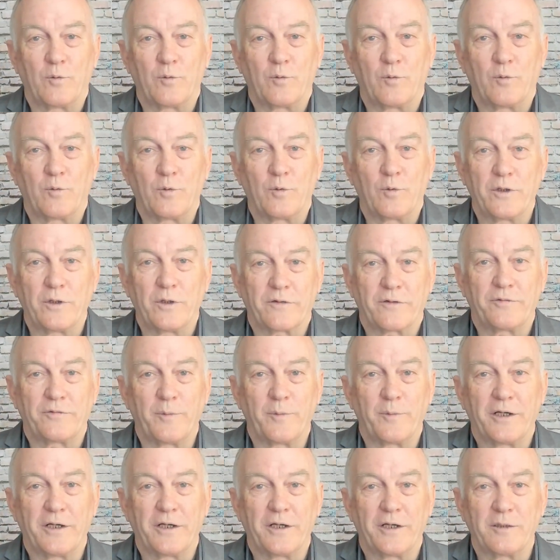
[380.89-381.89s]
a work from
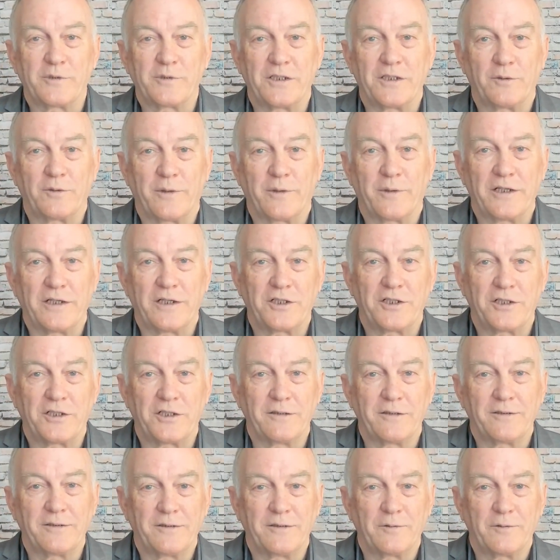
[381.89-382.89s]
home
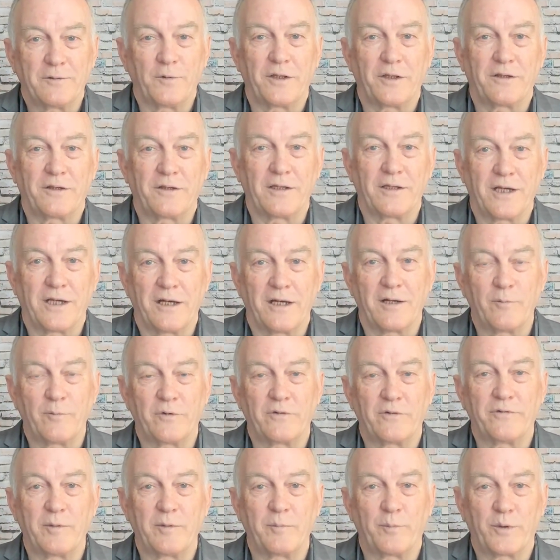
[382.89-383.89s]
situation with a number
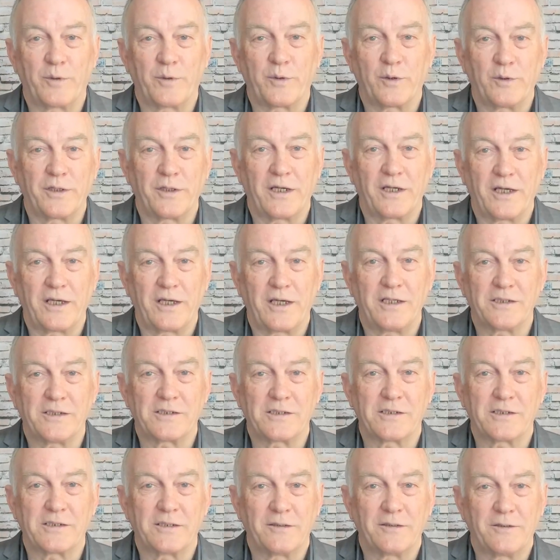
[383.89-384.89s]
of
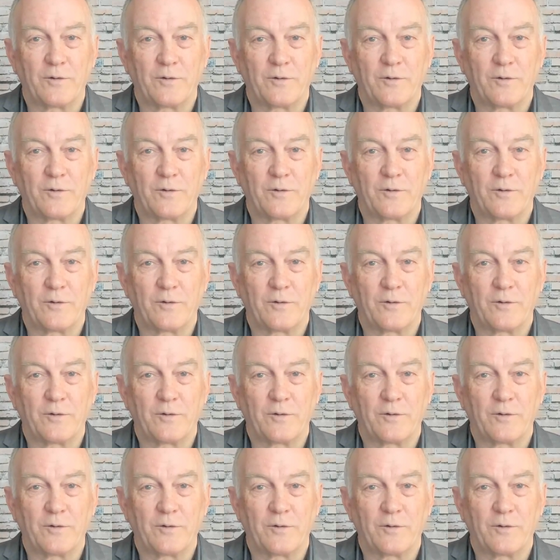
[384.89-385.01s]
employees